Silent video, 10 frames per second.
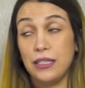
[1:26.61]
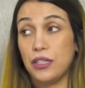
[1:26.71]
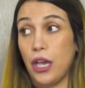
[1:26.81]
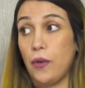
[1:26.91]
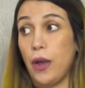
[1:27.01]

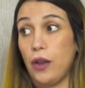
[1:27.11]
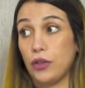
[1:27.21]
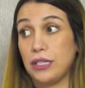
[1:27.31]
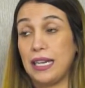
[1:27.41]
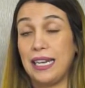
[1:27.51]
so a
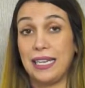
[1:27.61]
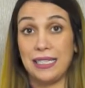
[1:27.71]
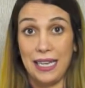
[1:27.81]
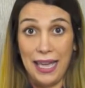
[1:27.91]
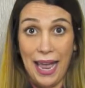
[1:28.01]
lot of clinics
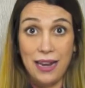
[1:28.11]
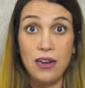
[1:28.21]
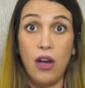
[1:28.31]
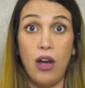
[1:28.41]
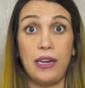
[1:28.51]

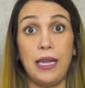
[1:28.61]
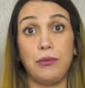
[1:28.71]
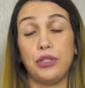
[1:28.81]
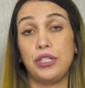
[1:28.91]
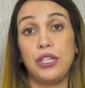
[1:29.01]
again are
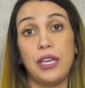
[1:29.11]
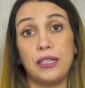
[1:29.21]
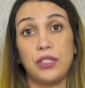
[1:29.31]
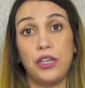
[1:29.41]
unable to do this,